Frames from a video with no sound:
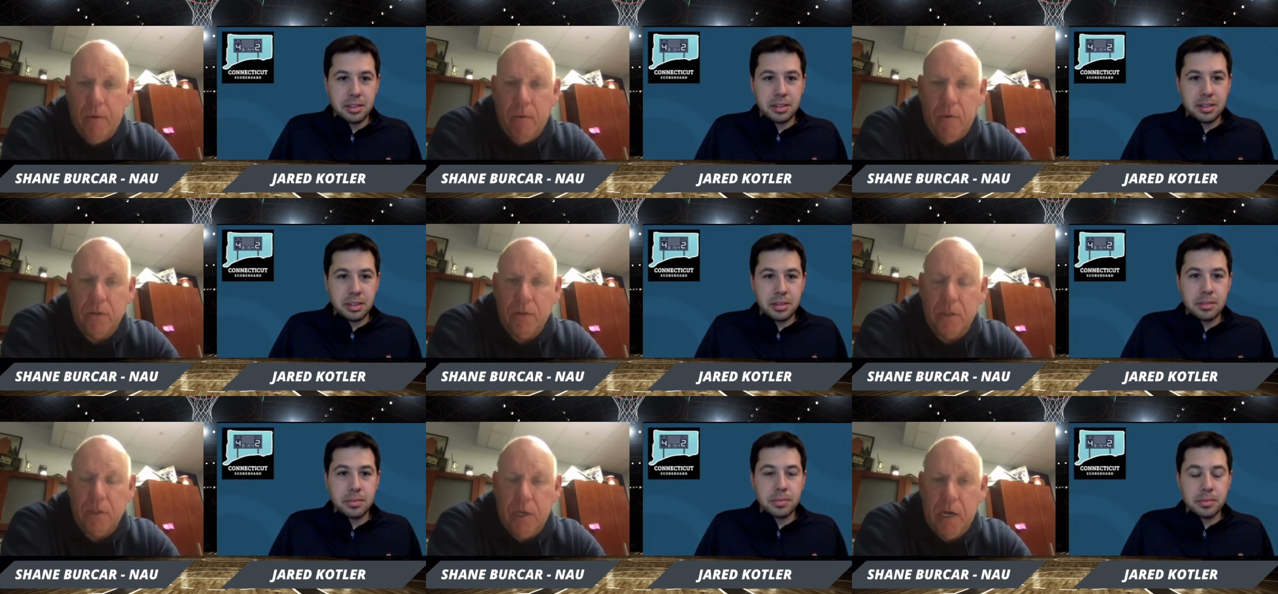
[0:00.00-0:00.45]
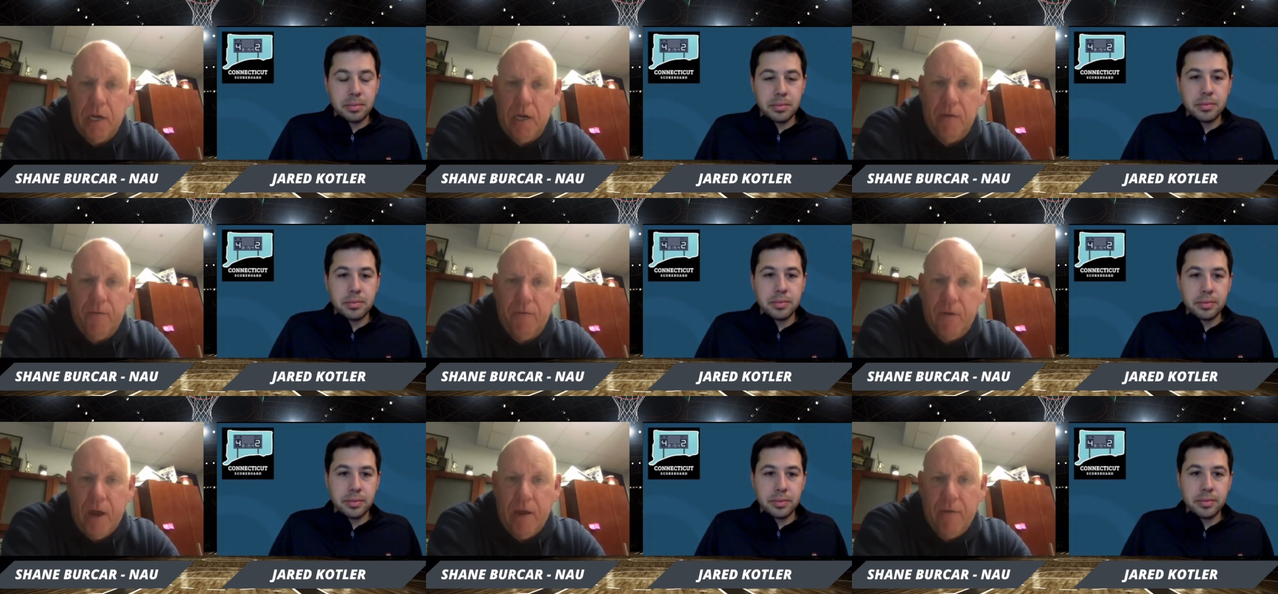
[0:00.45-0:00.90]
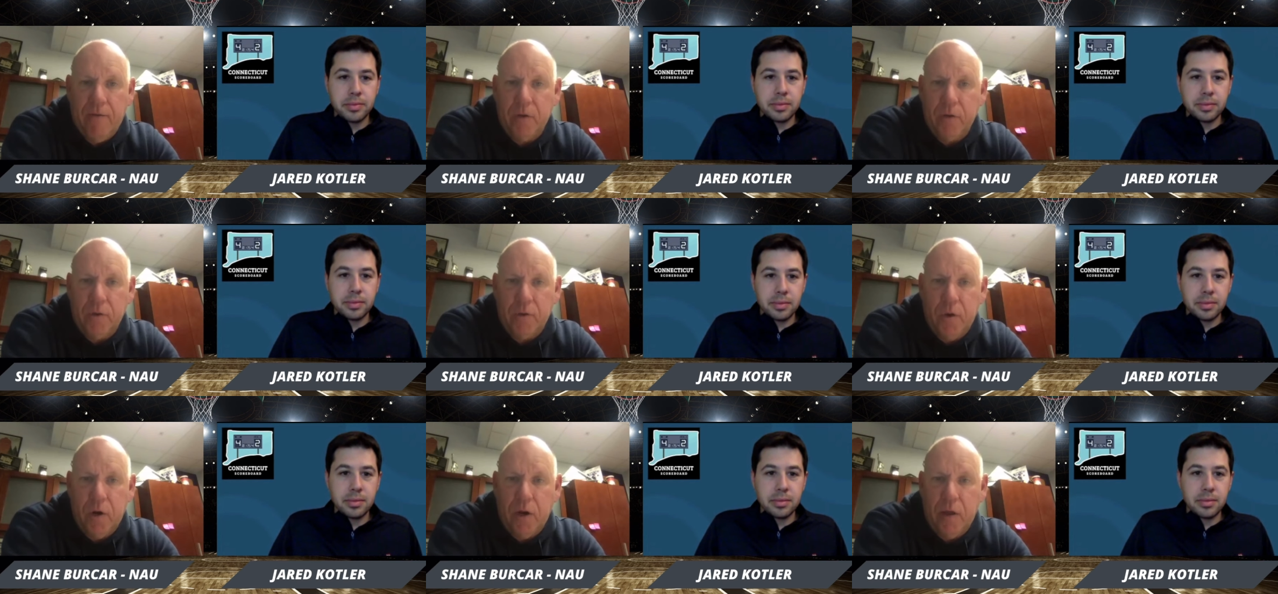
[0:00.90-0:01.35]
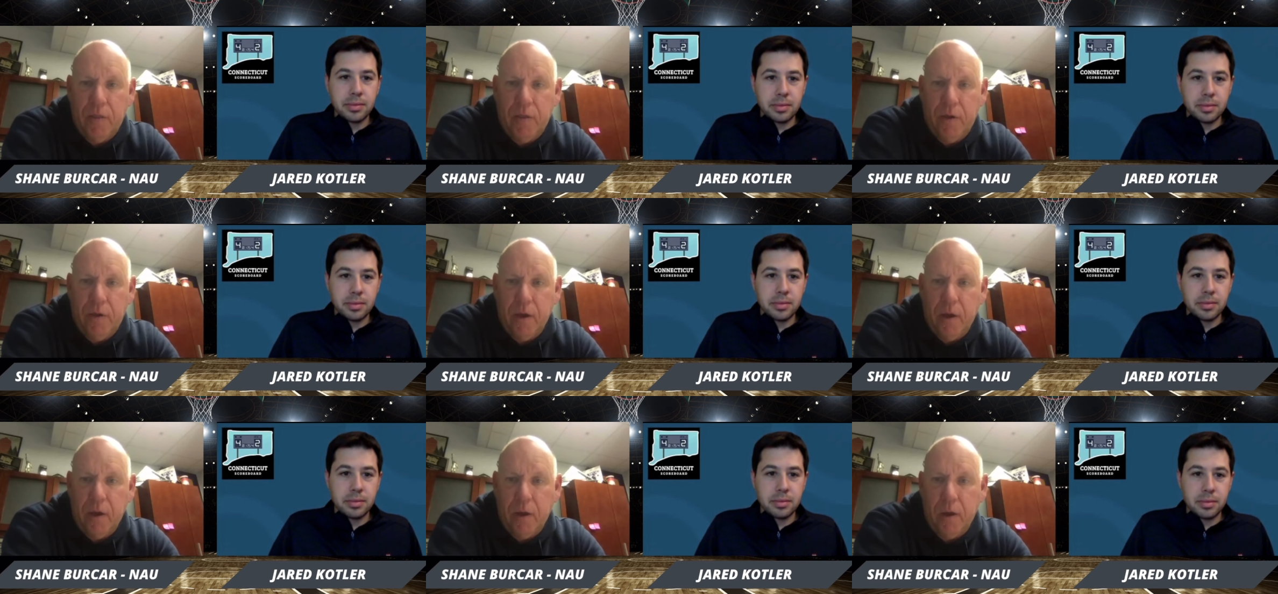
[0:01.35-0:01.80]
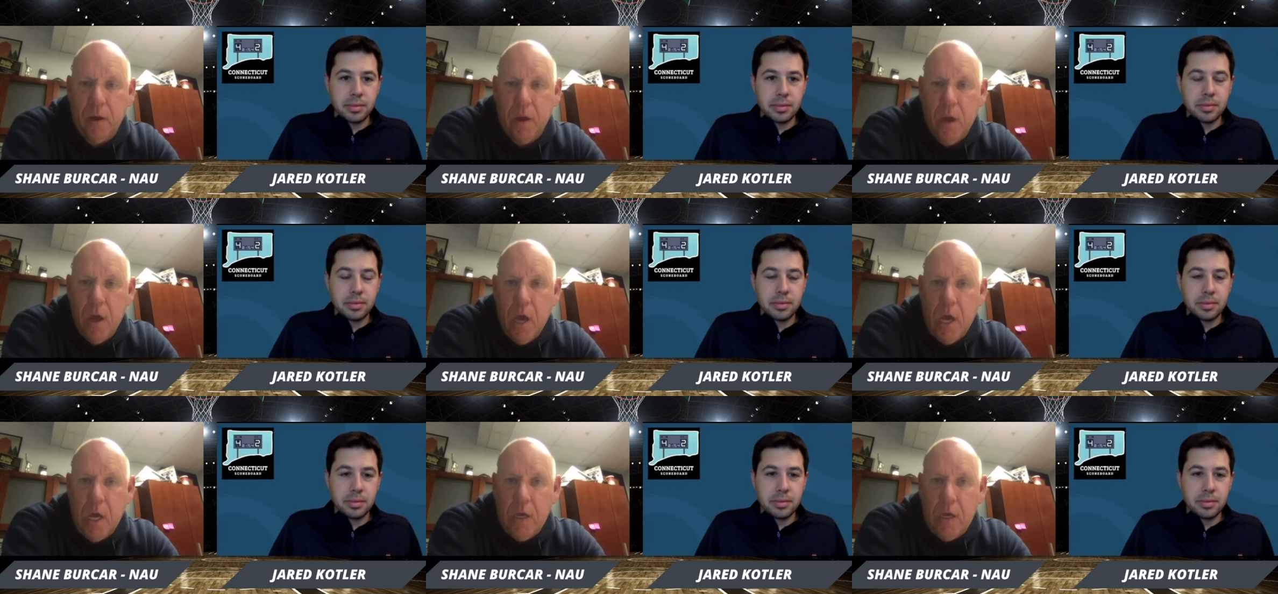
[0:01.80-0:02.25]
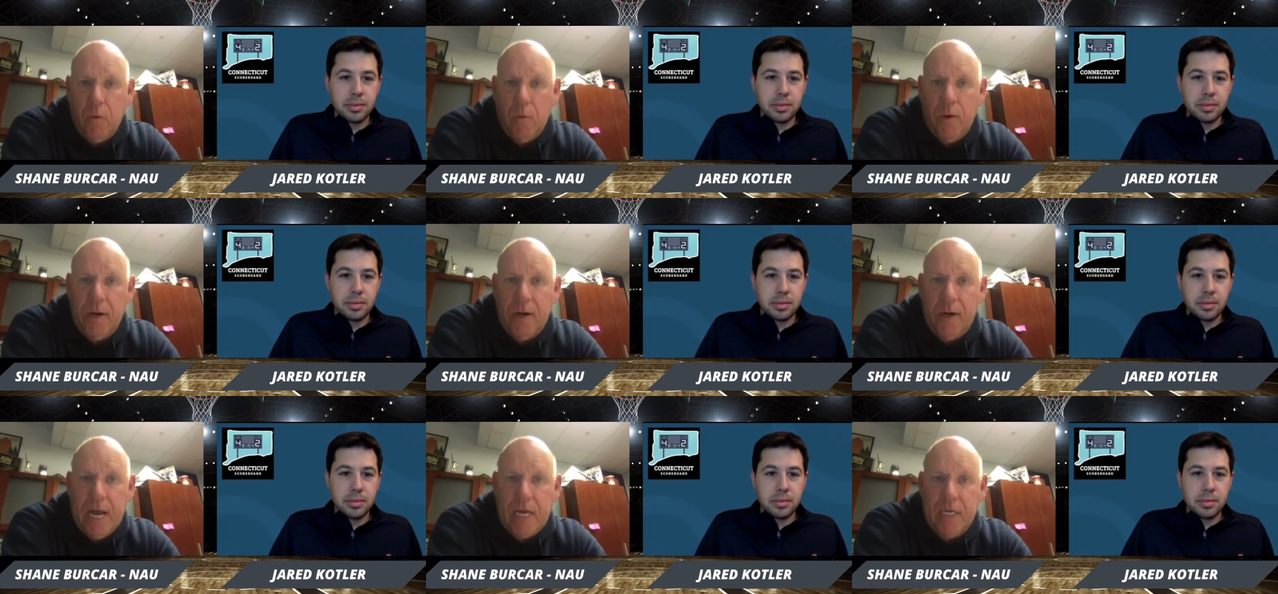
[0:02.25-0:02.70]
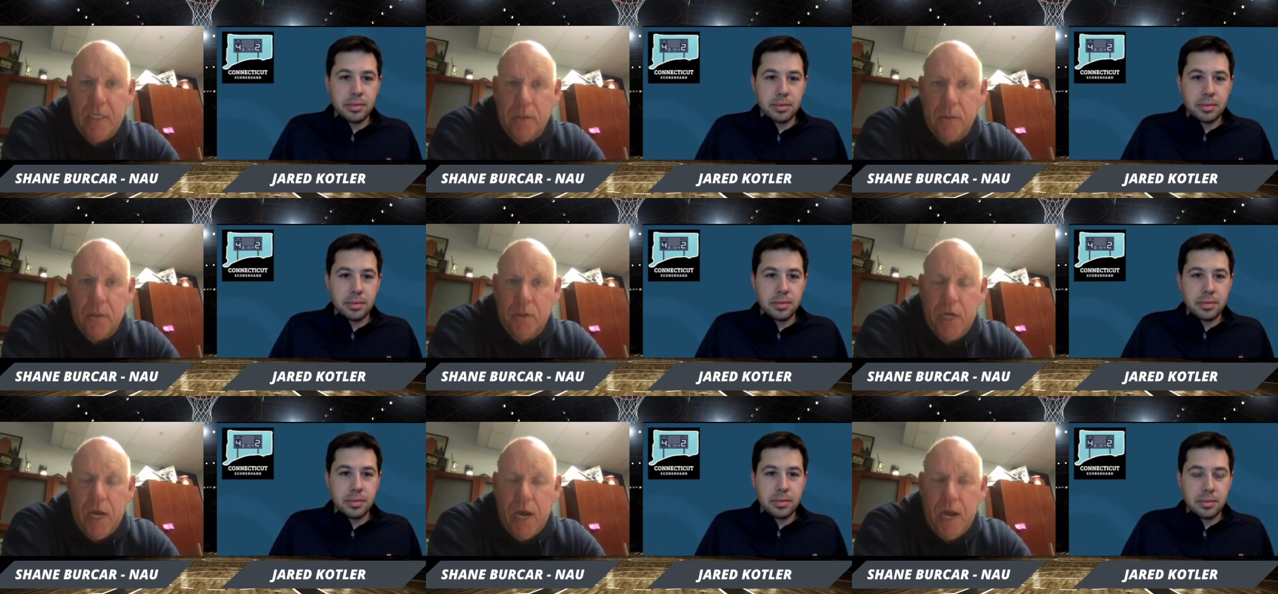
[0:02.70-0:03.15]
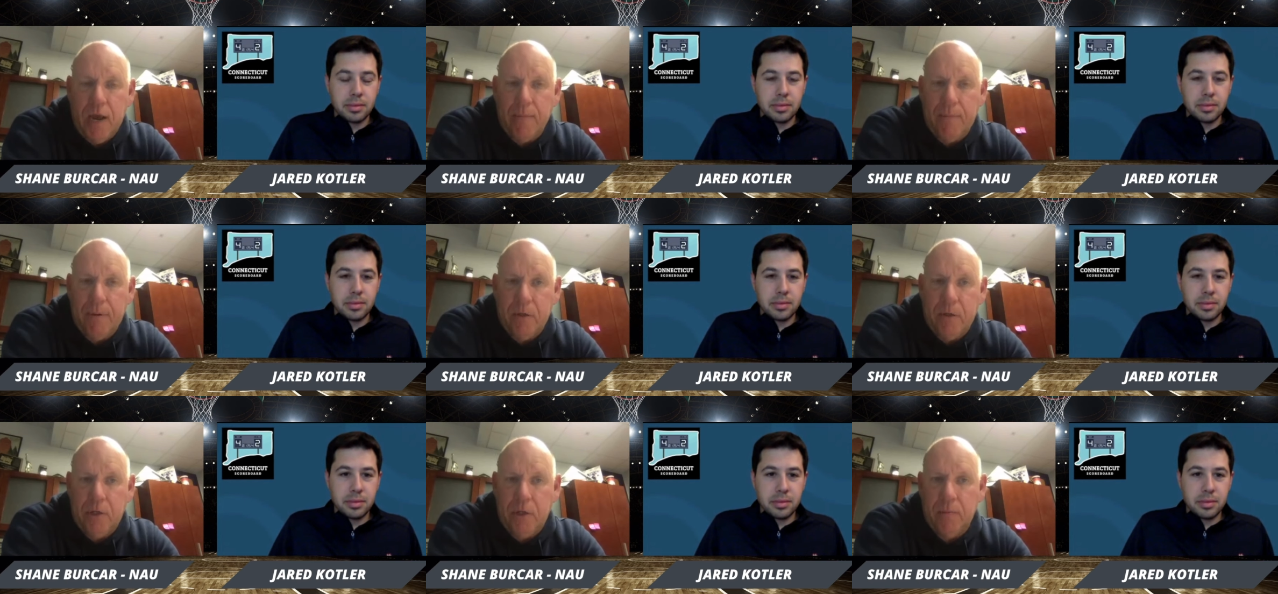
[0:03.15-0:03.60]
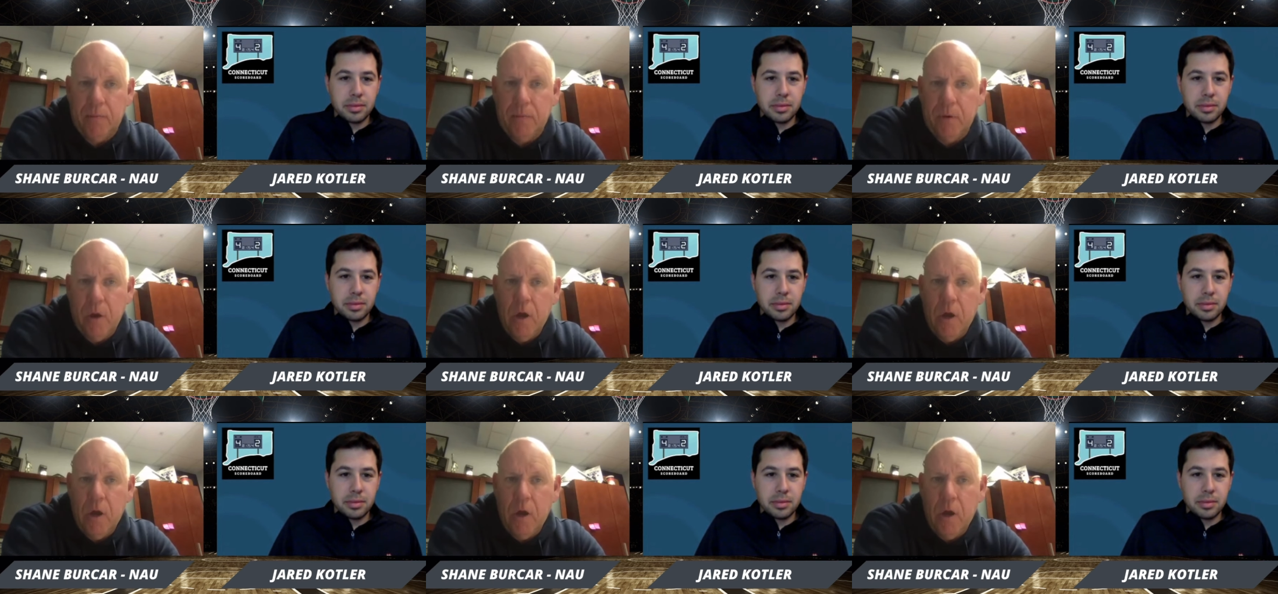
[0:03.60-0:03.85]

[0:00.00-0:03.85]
Speaker 1: It wasn't any favors or anything. And you know, win a national championship